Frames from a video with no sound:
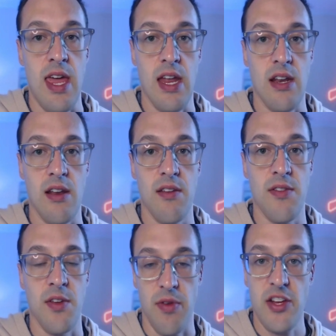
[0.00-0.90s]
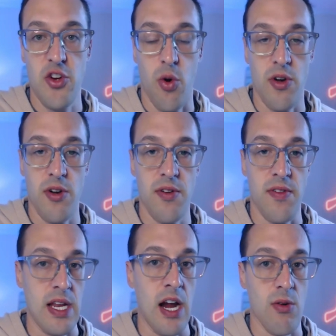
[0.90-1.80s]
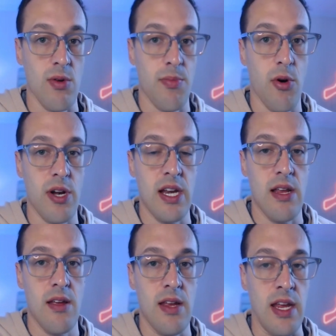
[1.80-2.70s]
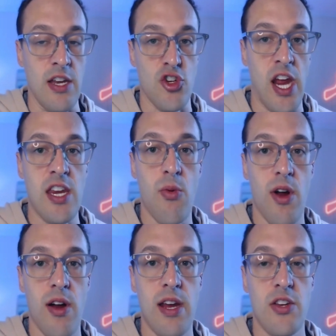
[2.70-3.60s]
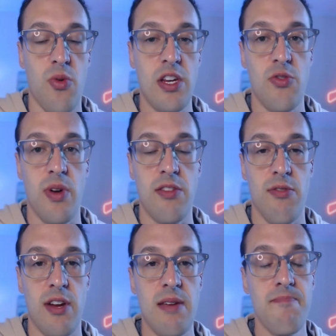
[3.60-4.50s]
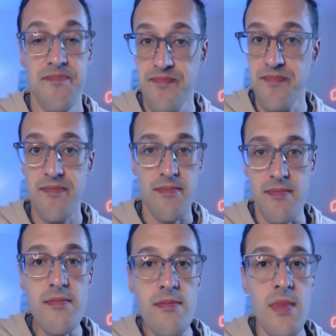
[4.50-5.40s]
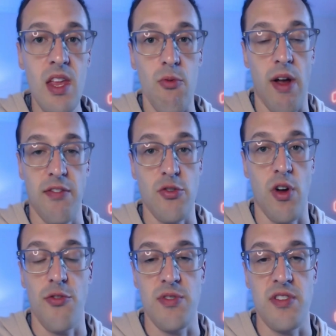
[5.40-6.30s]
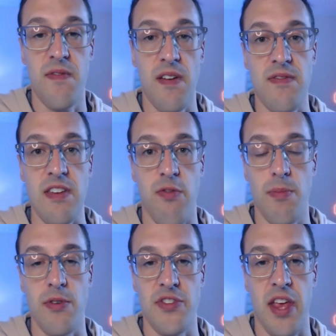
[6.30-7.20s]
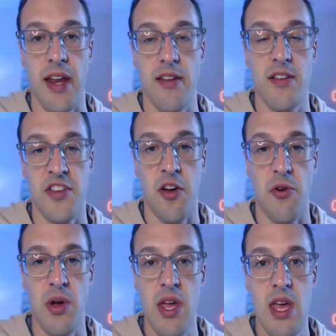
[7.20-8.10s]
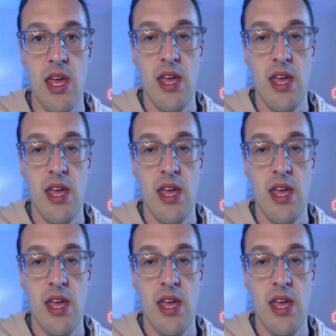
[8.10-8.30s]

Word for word: In the latest quarter that Aehr reported in January 2023, revenue growth was 54%. So